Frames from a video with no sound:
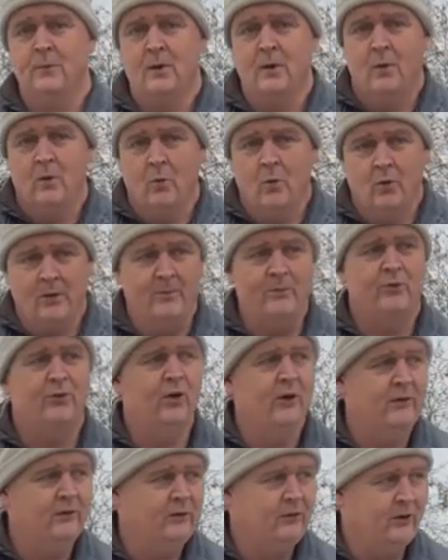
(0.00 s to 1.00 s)
What I'm
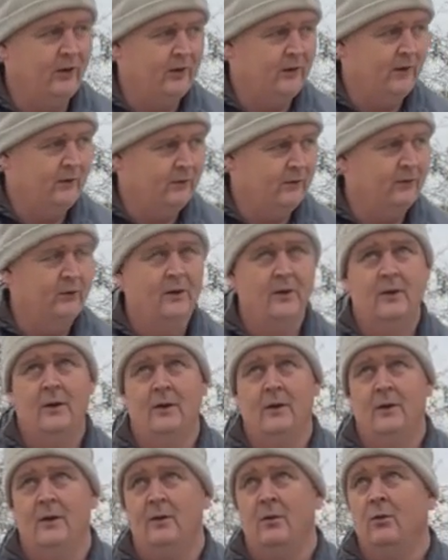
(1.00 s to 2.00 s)
trying to say is,
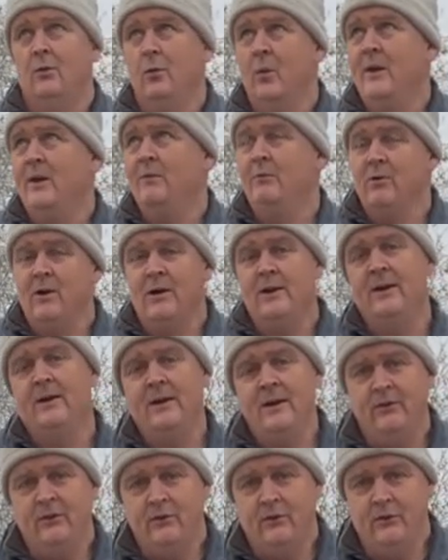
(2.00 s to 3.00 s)
we really
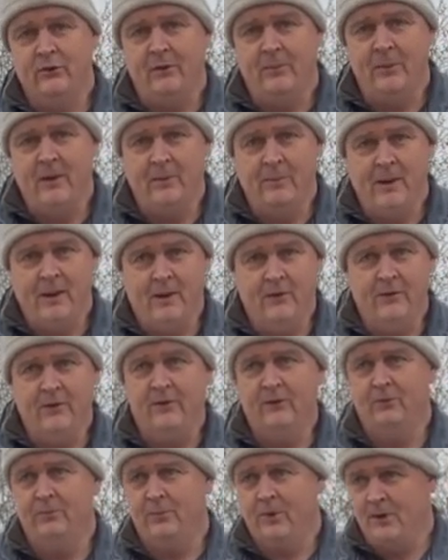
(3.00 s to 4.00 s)
need to do something about
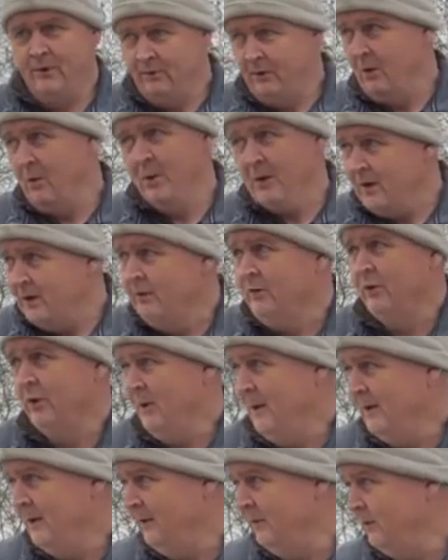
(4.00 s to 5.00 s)
this, but no one can
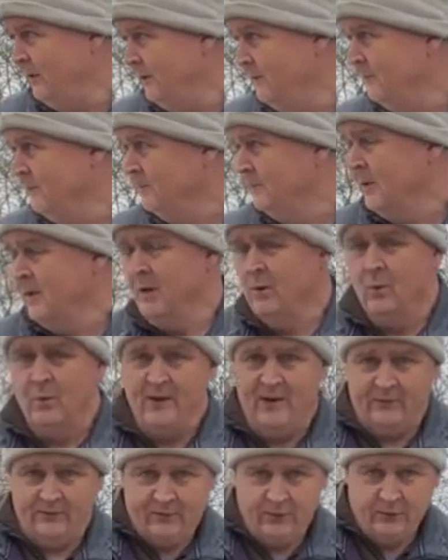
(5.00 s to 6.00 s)
do anything. We
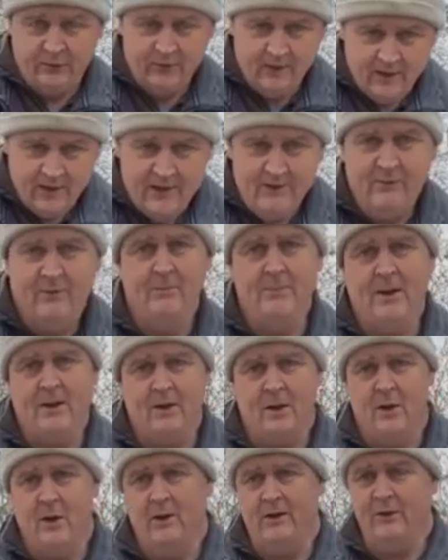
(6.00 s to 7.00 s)
have to do even
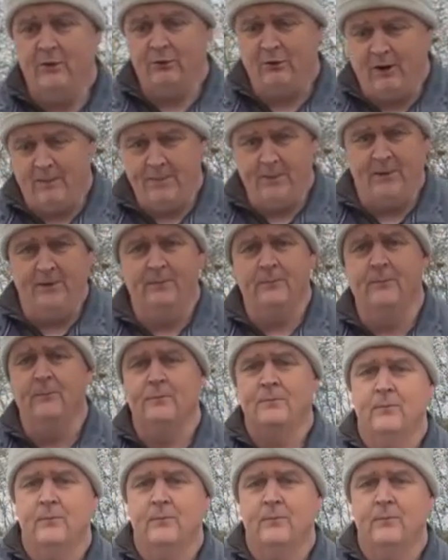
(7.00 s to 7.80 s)
better early trapping.